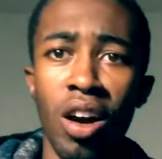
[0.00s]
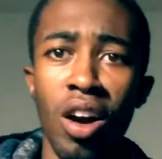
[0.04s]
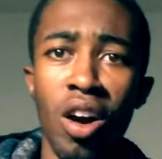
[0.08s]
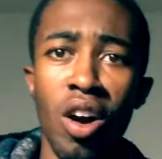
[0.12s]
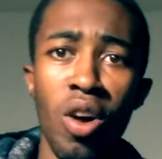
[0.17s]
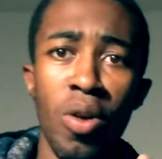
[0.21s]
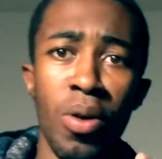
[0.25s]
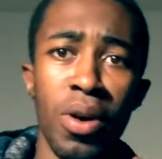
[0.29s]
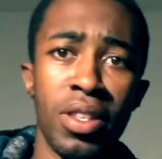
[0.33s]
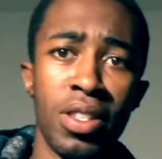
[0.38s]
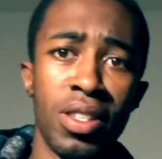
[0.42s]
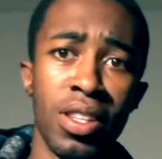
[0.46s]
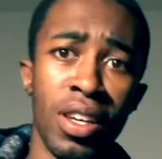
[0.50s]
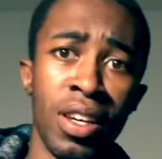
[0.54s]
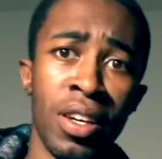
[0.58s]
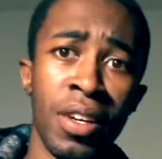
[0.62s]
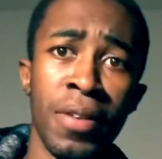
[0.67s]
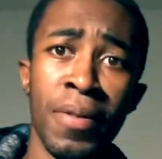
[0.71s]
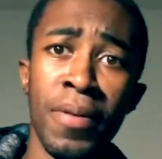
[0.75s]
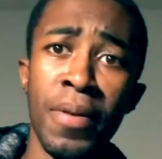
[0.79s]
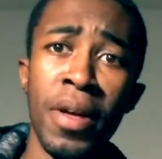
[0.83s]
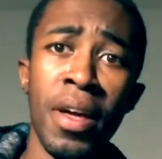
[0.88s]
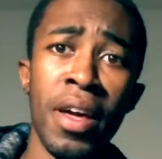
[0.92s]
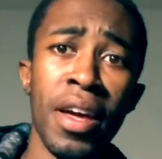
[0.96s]
oh, it's a
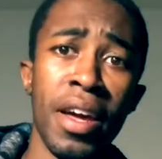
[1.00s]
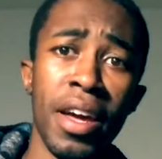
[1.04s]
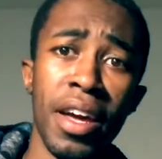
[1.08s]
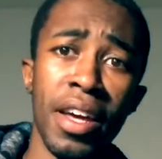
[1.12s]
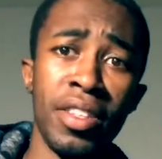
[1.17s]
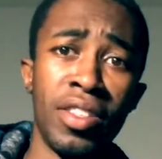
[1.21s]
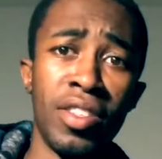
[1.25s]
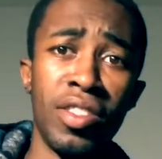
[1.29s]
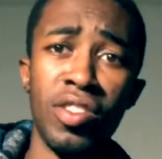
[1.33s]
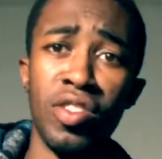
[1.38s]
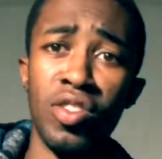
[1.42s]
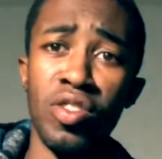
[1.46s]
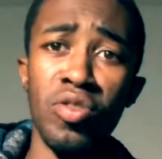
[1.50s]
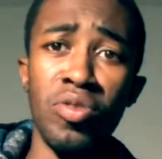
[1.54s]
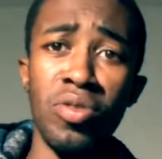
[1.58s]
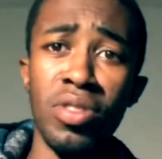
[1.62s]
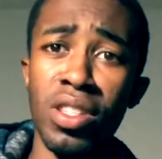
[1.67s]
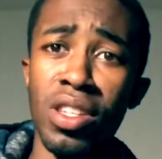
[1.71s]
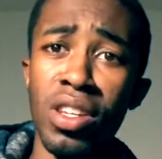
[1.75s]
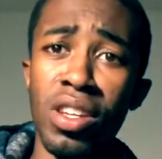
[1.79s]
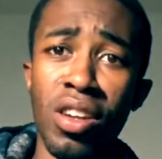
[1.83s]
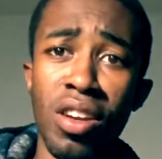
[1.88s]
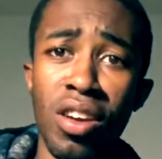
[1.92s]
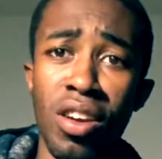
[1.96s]

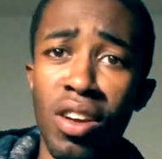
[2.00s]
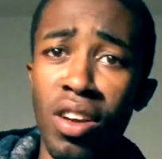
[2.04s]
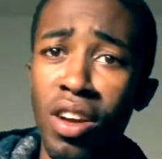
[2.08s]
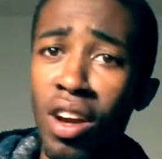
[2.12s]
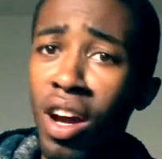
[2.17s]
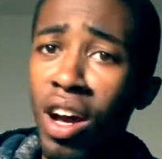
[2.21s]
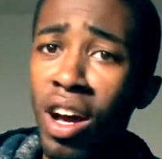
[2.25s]
juice eater.